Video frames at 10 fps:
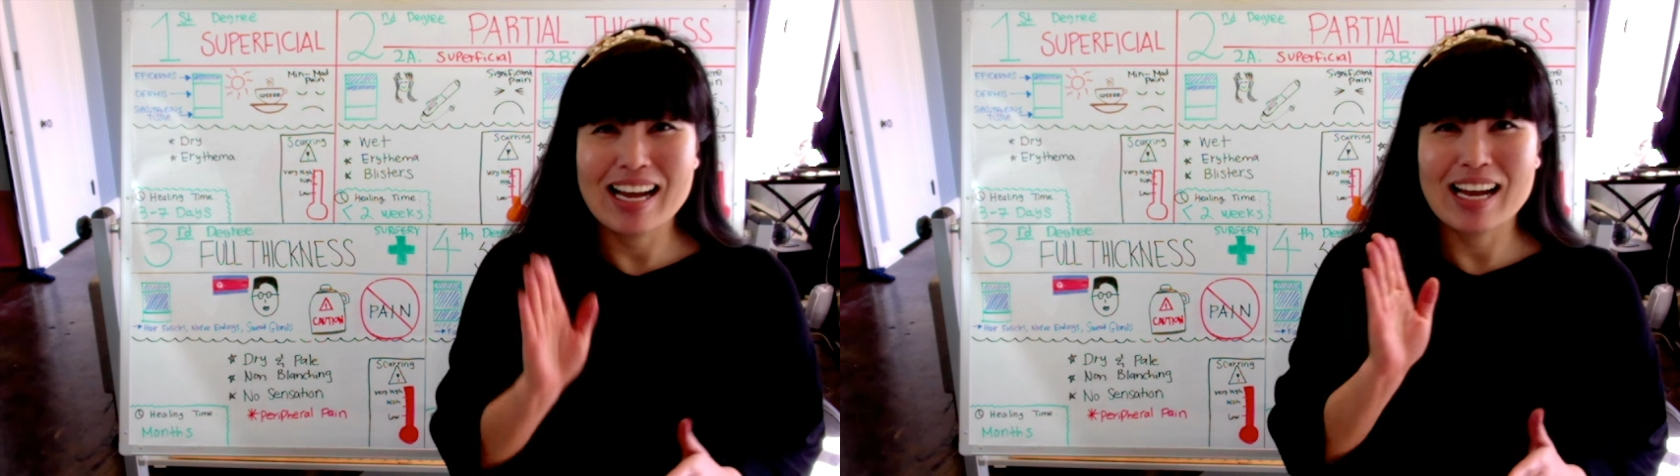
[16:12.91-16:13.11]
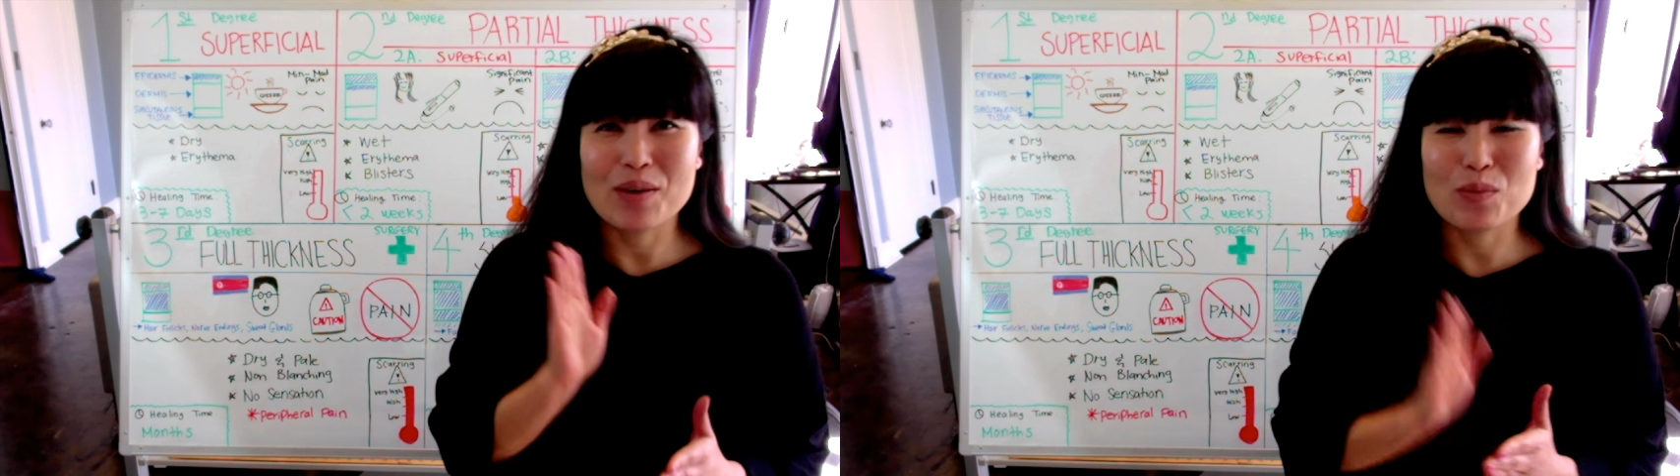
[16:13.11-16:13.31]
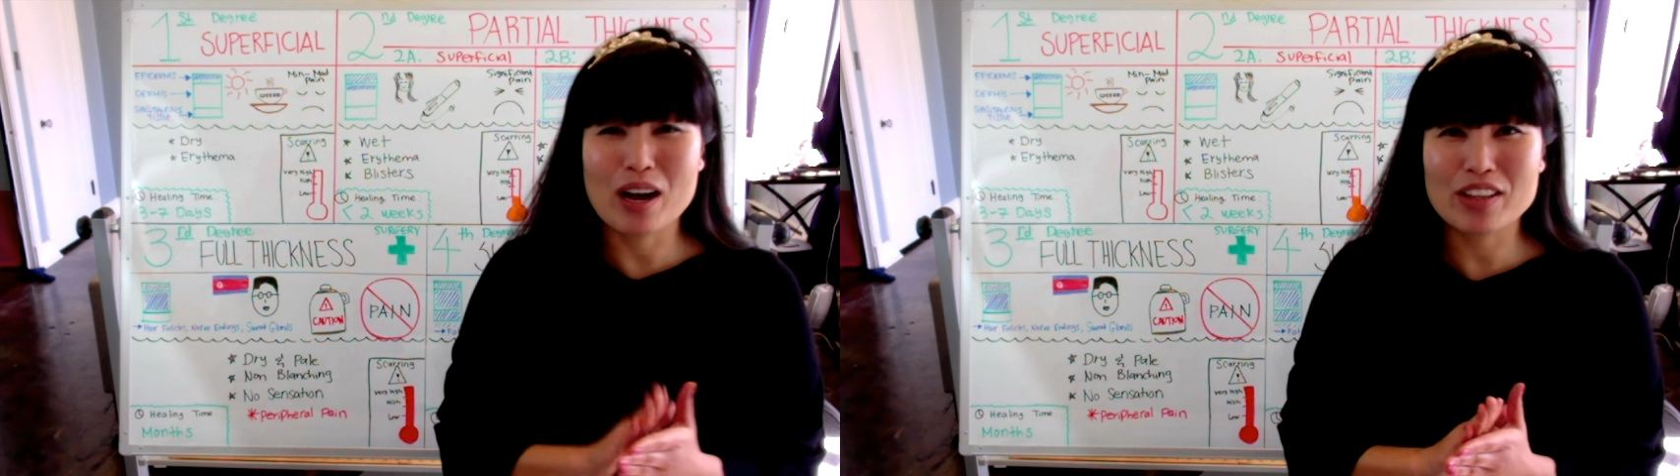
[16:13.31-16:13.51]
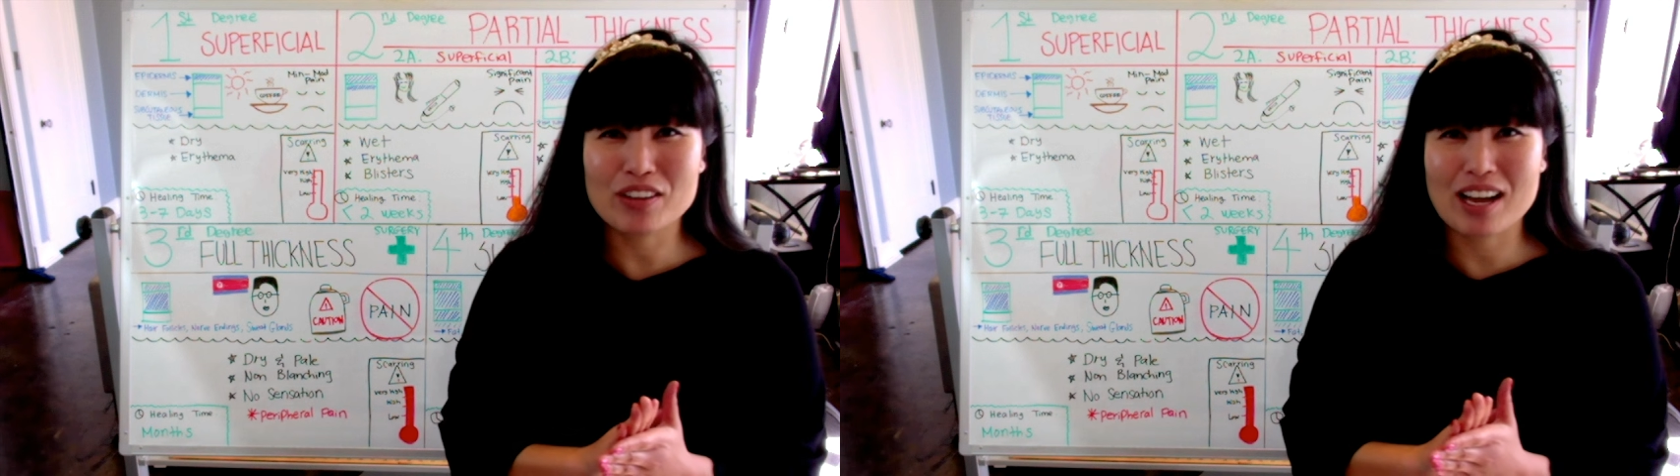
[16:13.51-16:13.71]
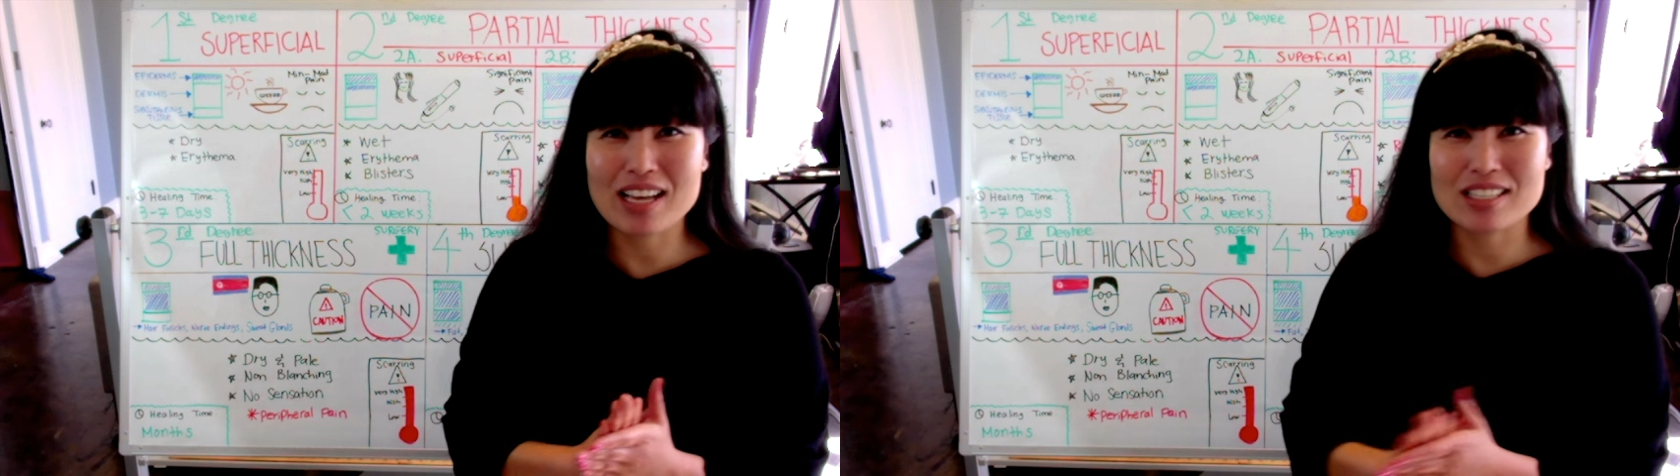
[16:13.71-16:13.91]
I want you
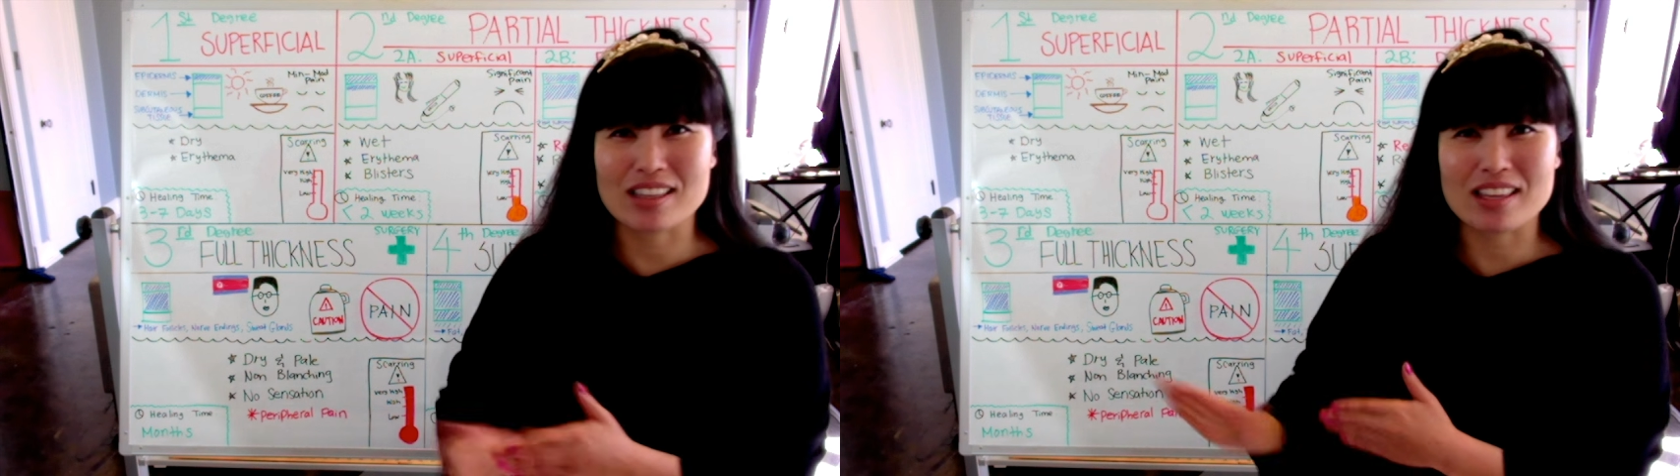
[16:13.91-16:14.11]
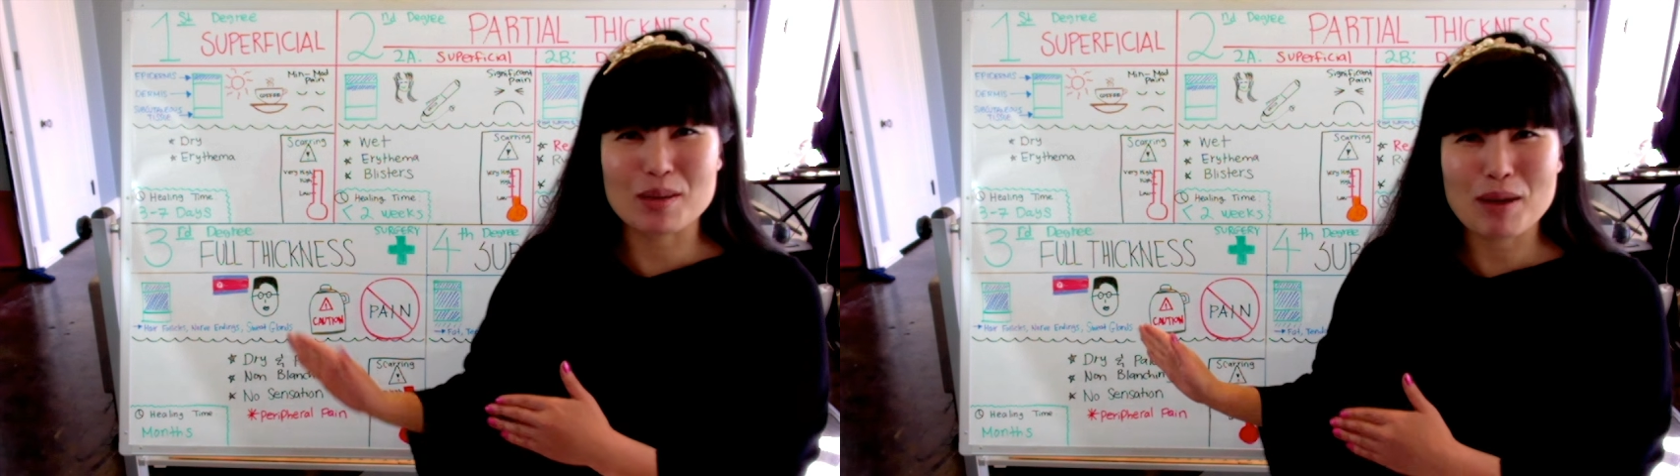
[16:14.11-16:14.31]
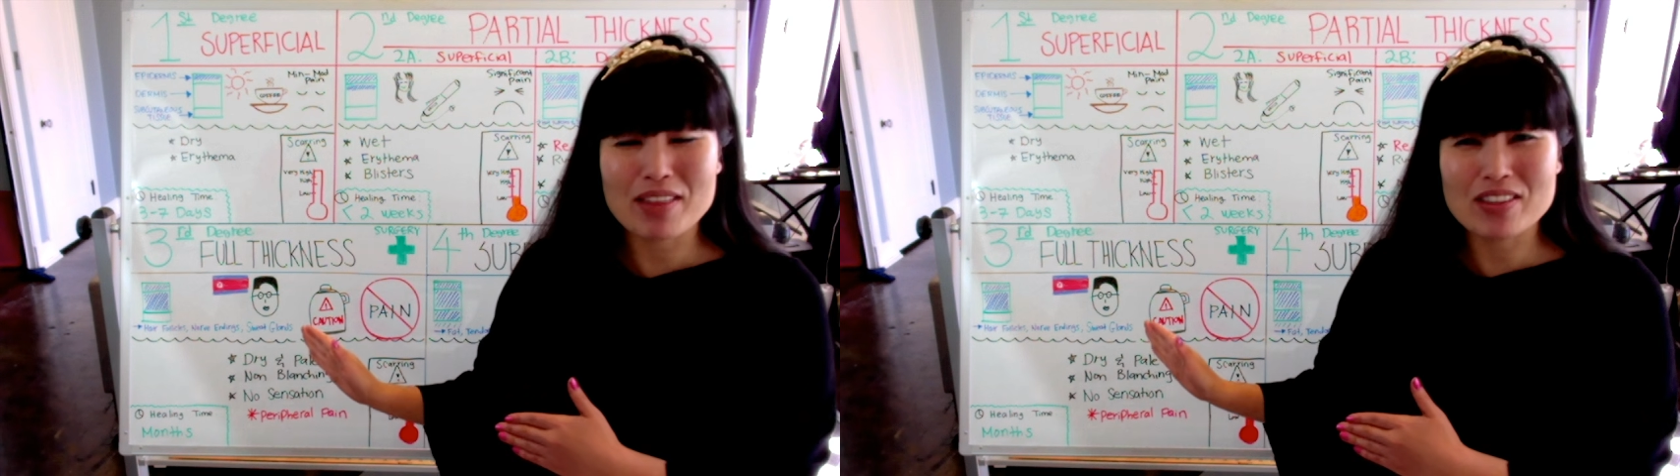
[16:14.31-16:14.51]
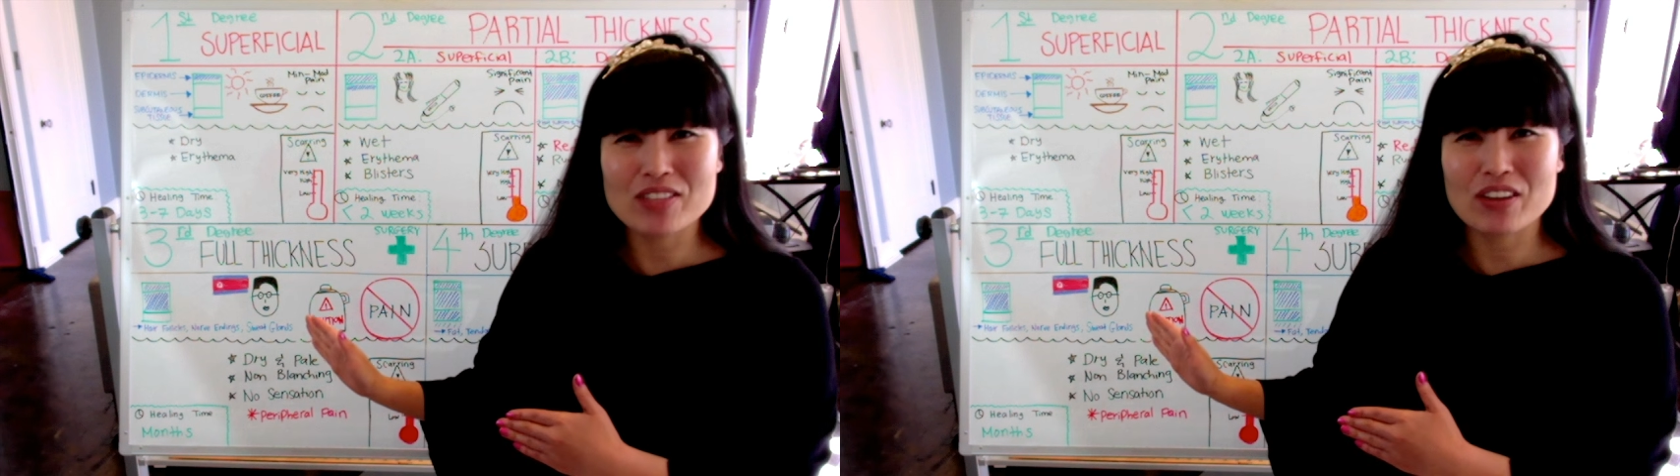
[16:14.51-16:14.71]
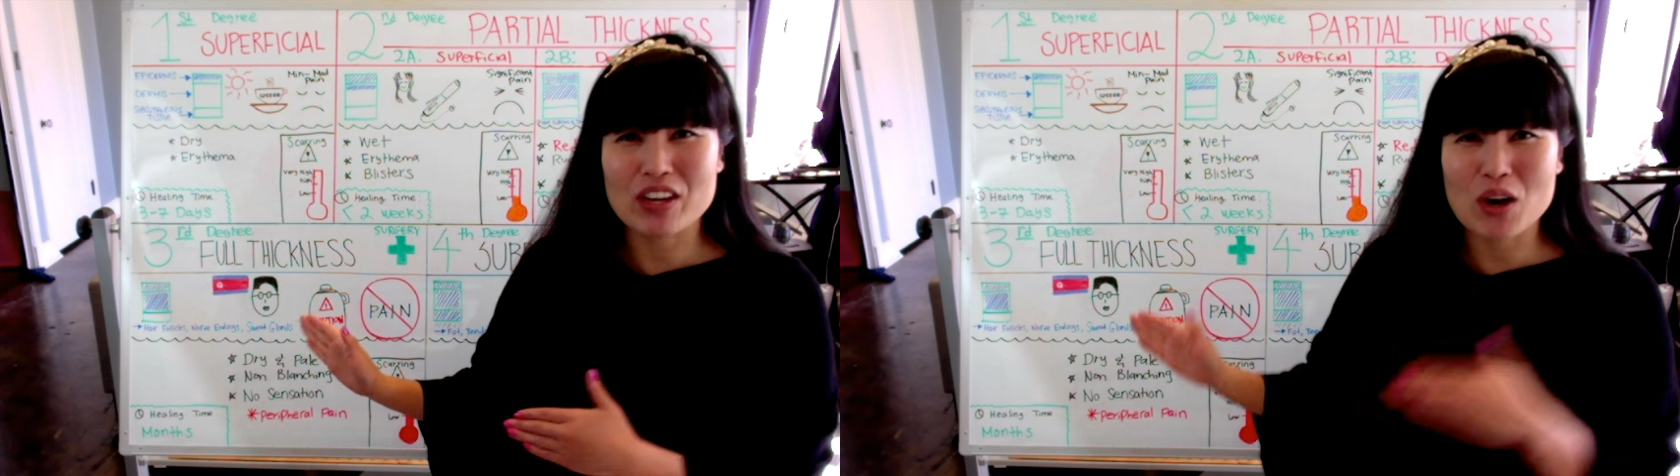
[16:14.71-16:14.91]
guys to think about this
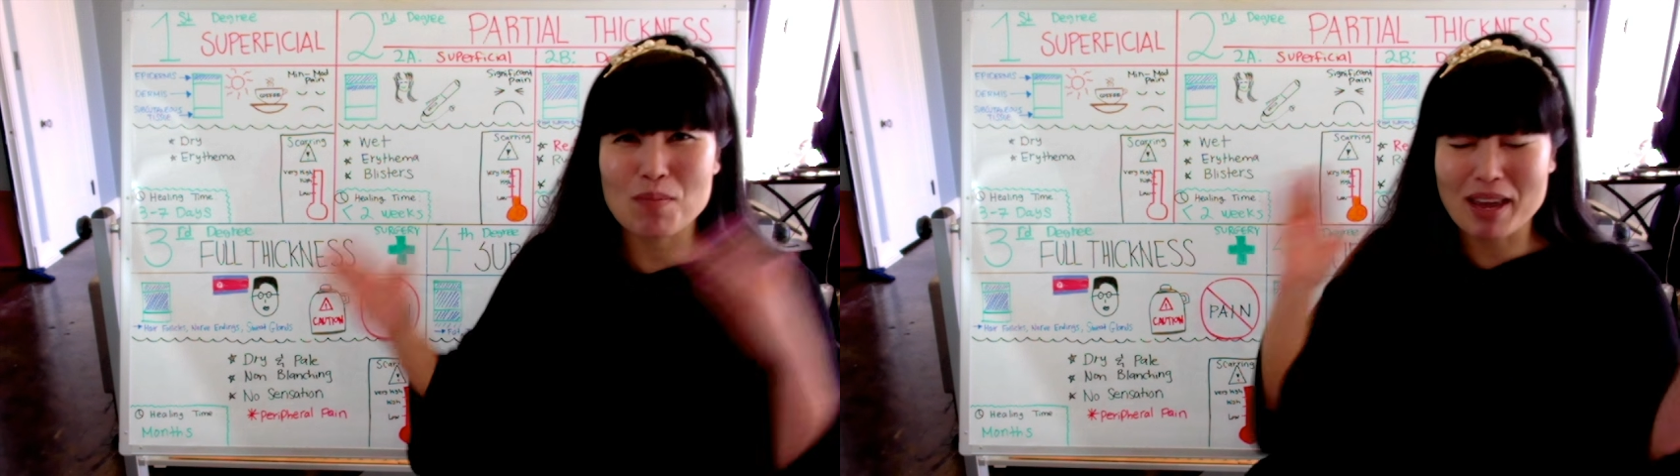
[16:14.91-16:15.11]
video,